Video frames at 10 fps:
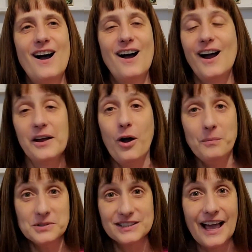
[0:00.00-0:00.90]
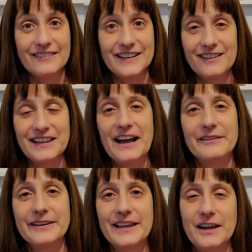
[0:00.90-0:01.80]
I almost laughed out
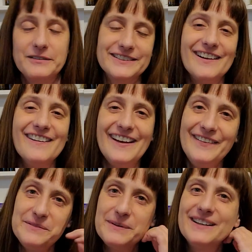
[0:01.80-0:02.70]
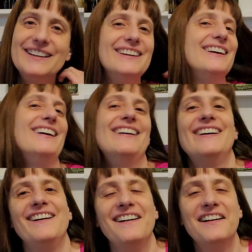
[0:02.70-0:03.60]
loud. Like, I was like, oh, that was pretty good, ha ha
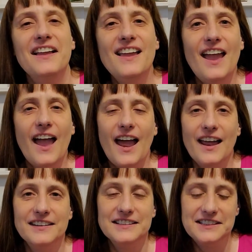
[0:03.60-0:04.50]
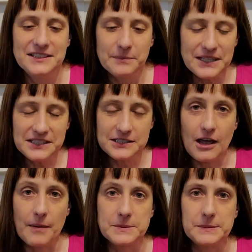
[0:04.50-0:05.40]
ha. And something
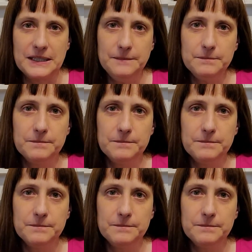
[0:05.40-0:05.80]
stopped me.